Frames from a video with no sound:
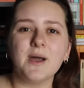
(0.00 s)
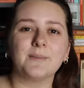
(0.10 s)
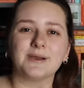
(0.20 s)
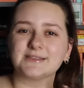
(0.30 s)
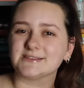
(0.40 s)

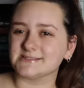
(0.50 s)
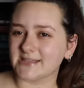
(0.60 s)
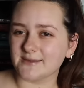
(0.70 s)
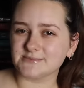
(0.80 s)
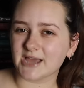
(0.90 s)
but at the
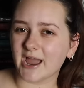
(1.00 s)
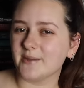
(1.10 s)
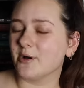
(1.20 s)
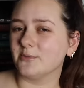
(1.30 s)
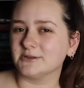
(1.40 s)
same
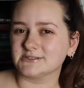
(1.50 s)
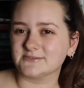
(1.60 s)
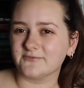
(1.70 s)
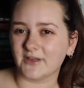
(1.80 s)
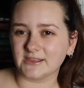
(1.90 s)
time almost
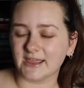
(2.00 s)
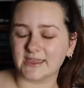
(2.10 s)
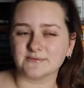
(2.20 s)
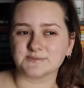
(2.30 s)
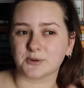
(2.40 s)
felt like
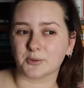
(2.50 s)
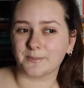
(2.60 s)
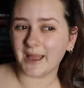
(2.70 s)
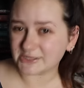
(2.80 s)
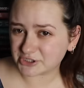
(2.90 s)
it was
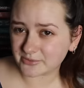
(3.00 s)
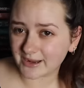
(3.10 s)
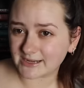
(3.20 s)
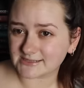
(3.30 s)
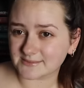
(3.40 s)

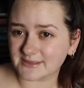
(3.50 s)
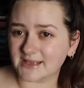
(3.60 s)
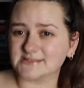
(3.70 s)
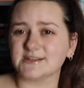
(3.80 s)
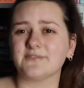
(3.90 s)
perpetuating some of
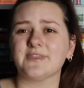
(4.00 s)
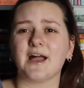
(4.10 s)
that stuff.